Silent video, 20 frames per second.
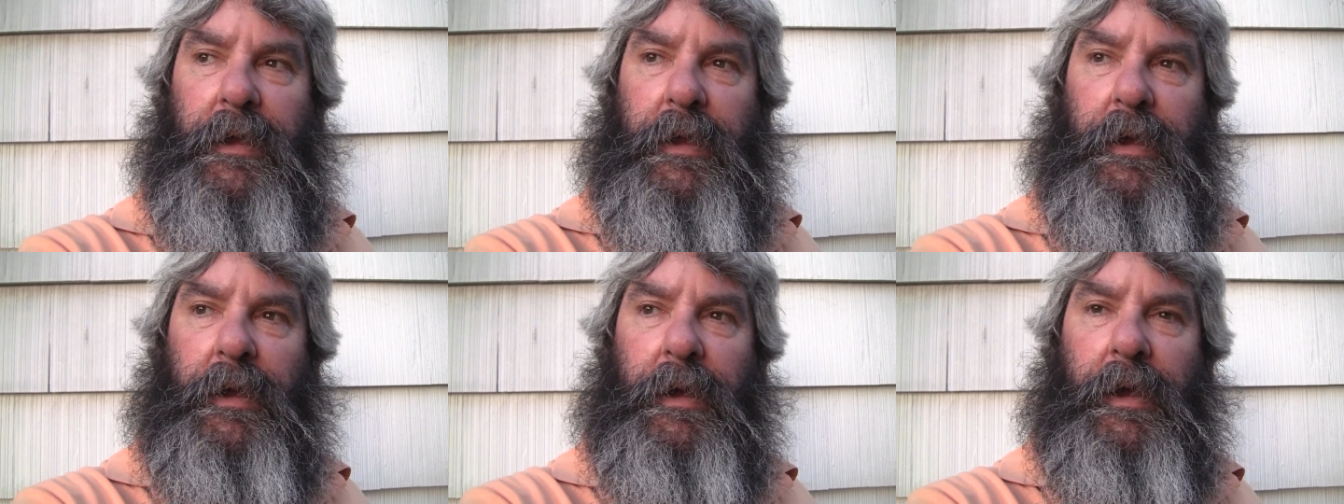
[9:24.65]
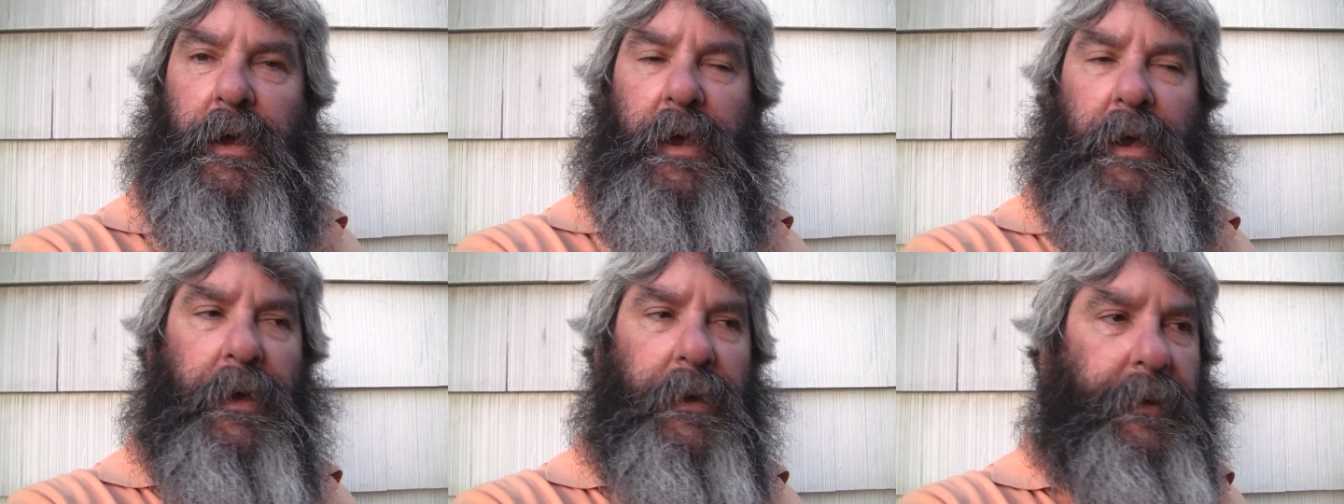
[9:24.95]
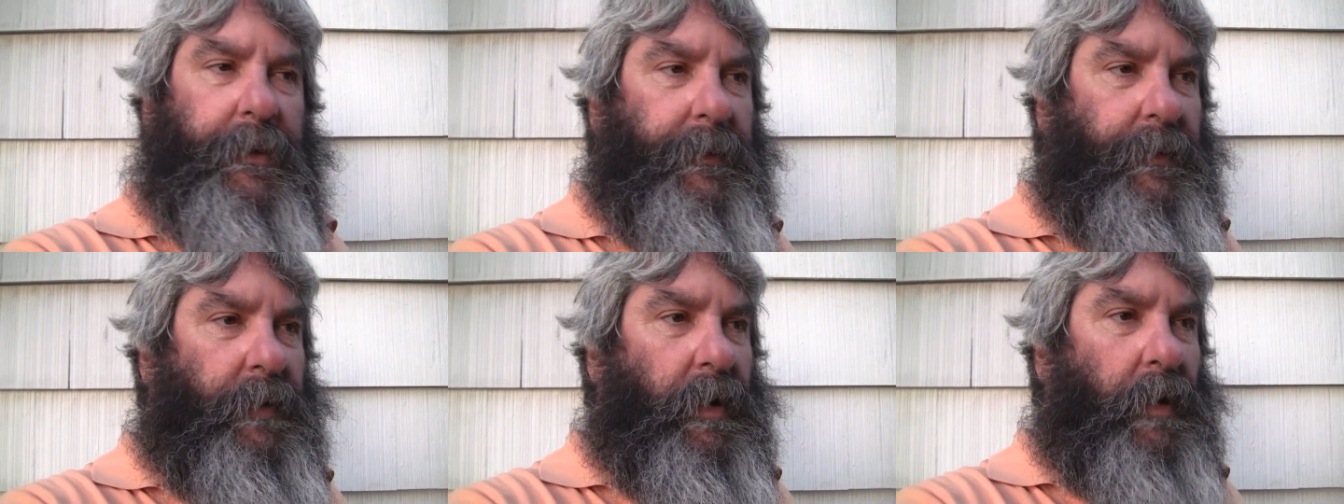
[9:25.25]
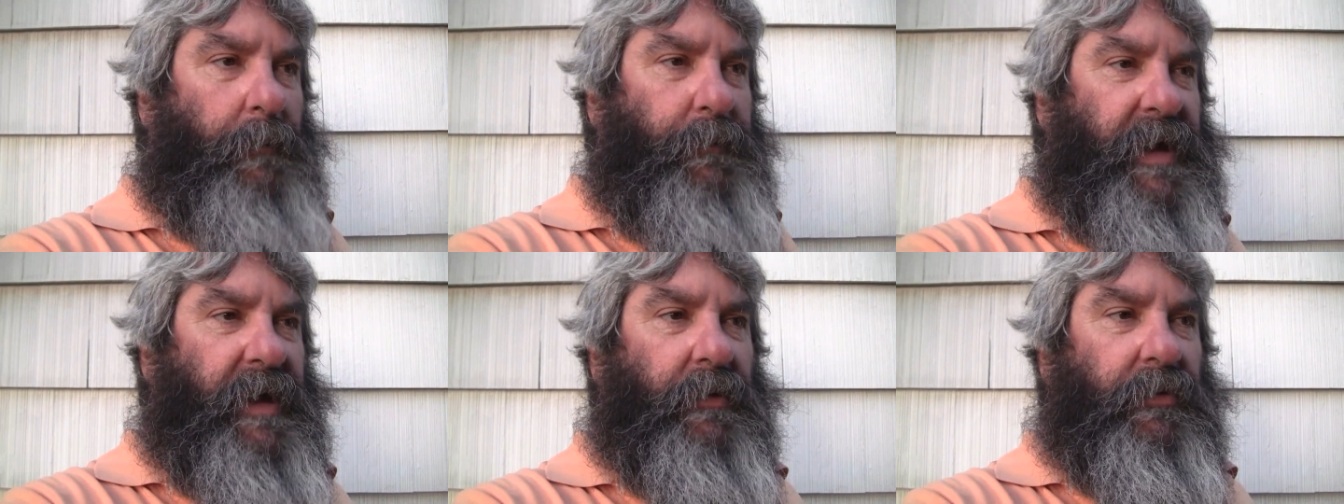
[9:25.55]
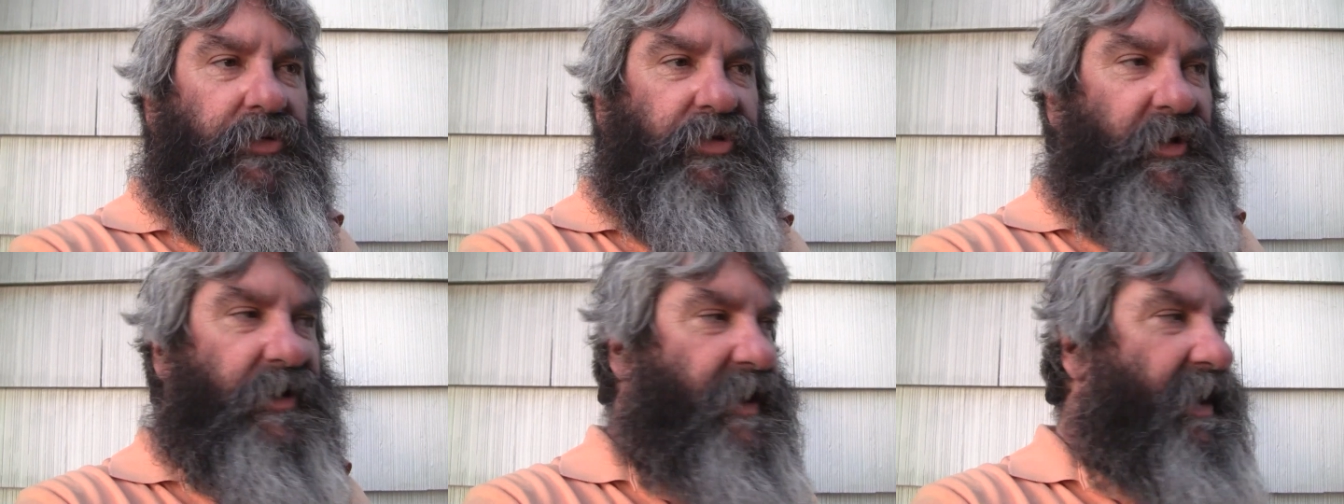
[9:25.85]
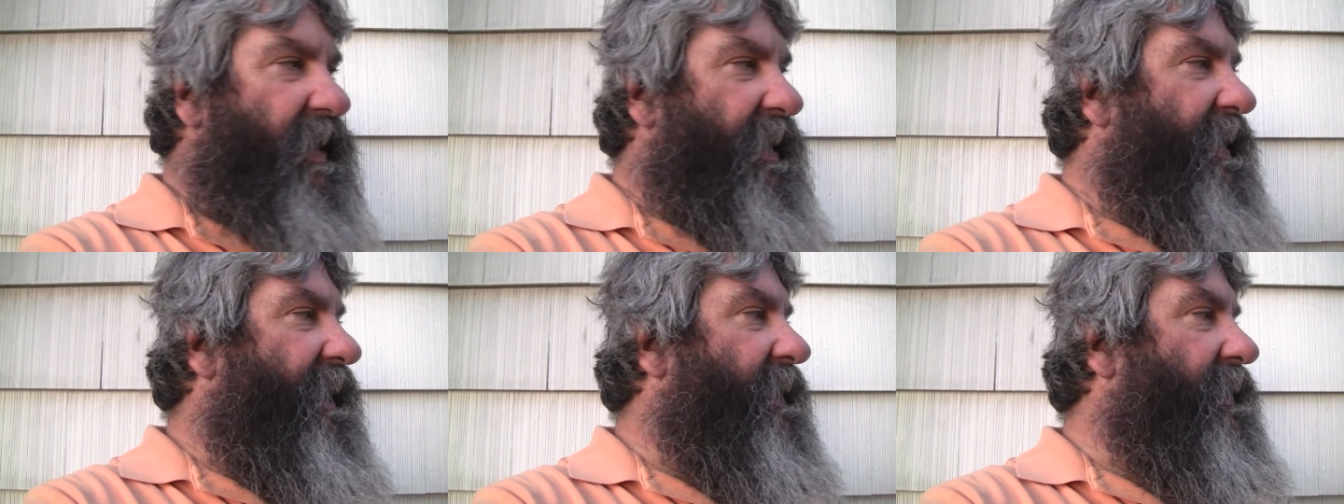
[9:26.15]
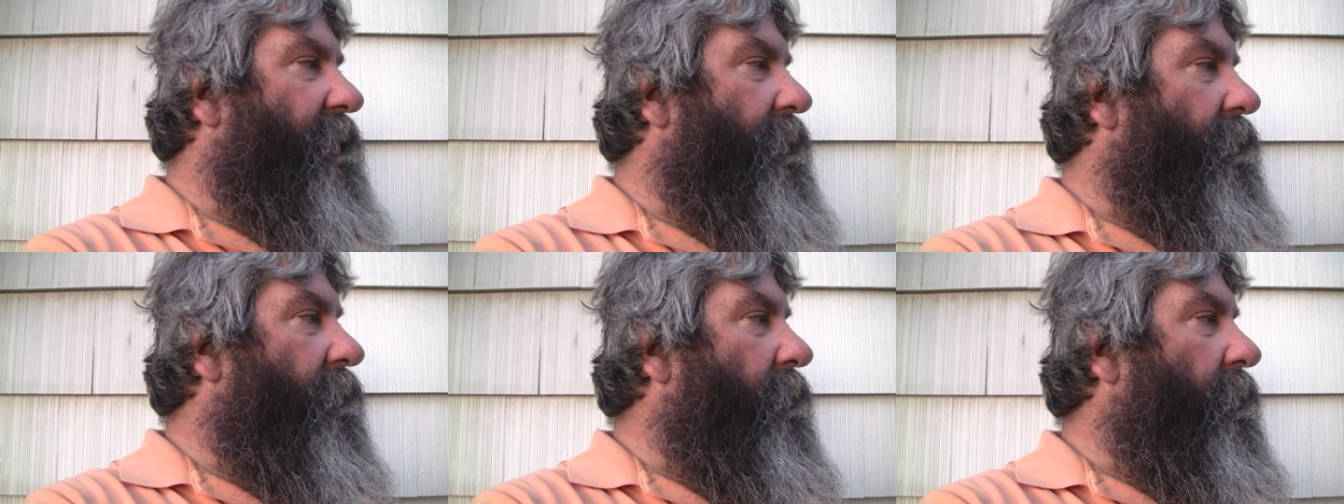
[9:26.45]
uh, a meal
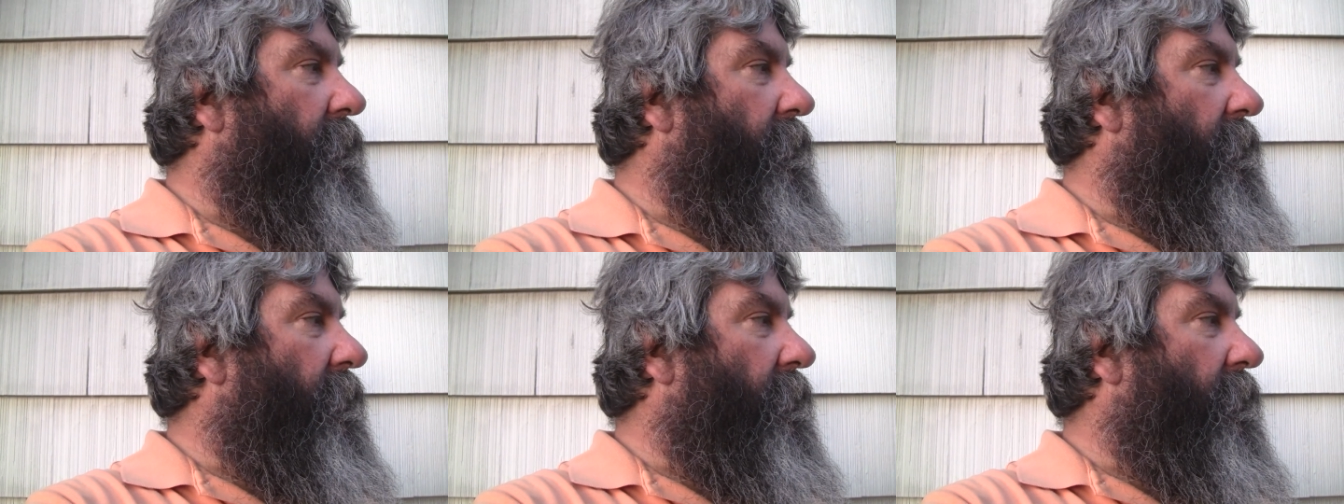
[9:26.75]
today and